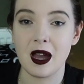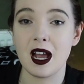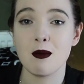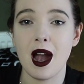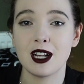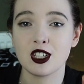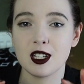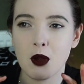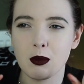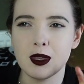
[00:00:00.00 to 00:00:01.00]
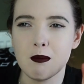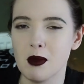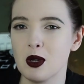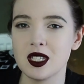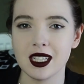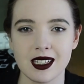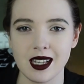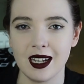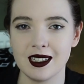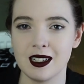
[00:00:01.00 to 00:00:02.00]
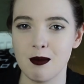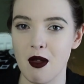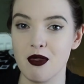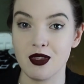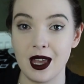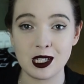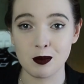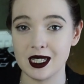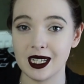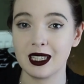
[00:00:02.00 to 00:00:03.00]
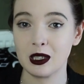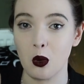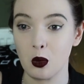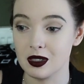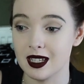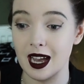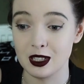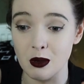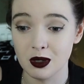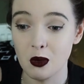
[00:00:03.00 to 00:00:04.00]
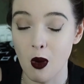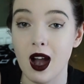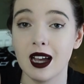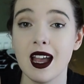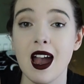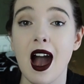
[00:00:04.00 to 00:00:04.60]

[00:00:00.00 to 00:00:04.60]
And I'm actually probably the most excited about this particular altar. I don't know why.